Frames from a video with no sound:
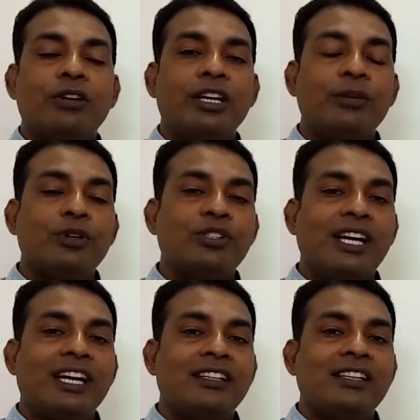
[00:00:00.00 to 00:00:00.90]
He was
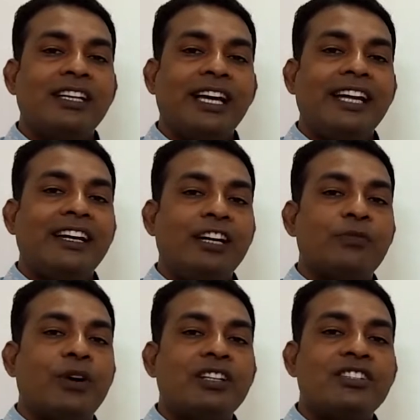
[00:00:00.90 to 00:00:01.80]
at an
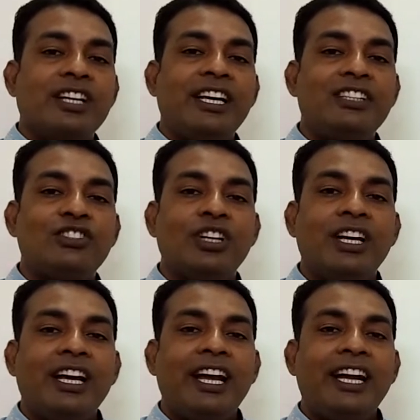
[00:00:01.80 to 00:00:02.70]
advanced age,
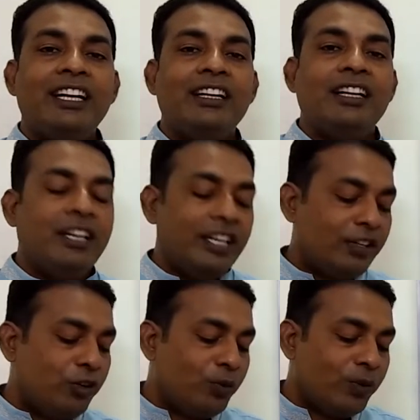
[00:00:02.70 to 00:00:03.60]
and
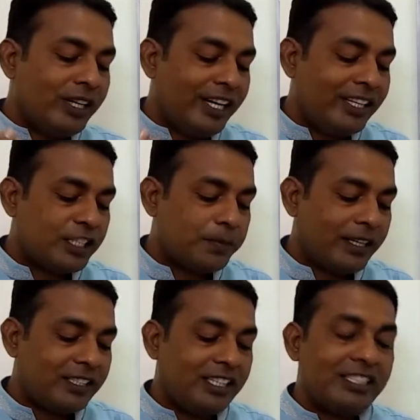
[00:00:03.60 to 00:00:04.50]
no one had
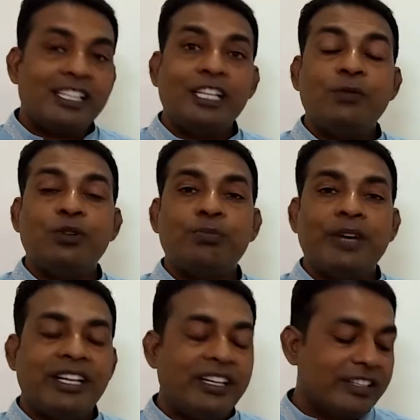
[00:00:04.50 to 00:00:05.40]
expected that he would
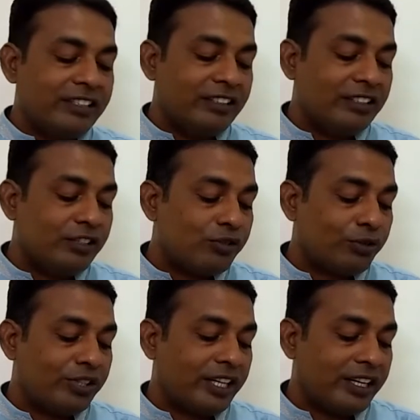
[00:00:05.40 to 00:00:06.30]
marry a girl
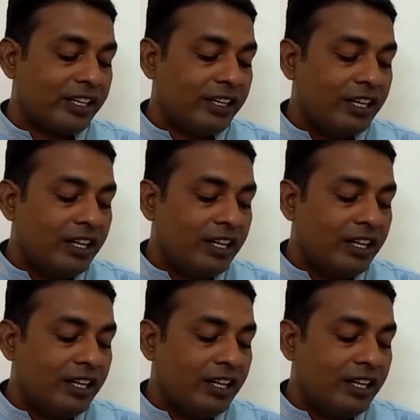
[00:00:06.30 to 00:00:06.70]
so young